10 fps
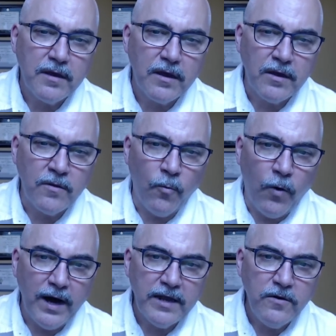
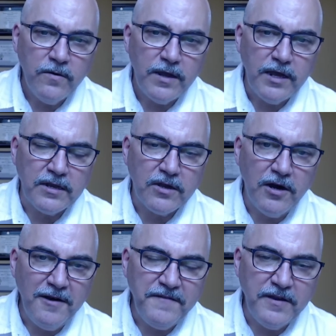Water and
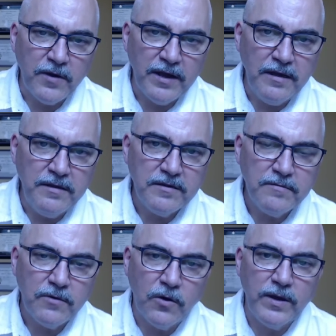coffee grounds
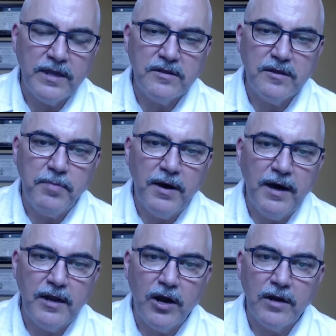going into the pot
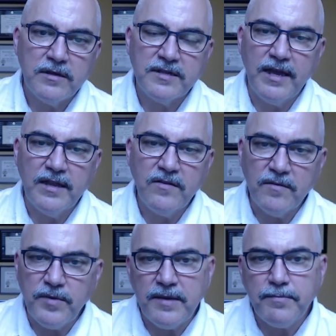are said to
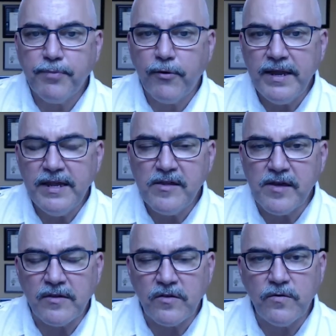be
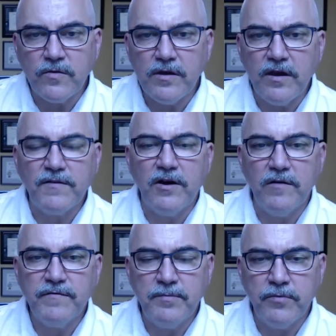predecessors of coffee
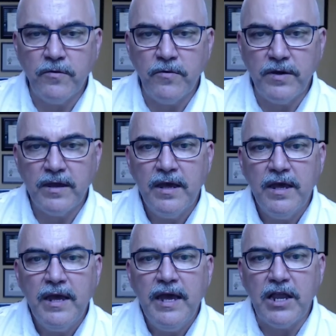brewing.
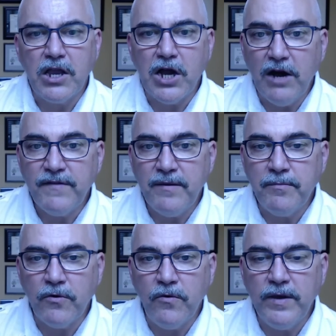And coffee
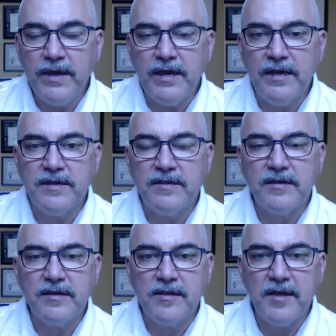brewing is a
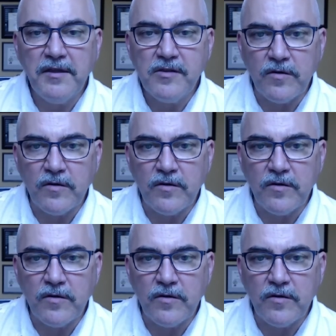successor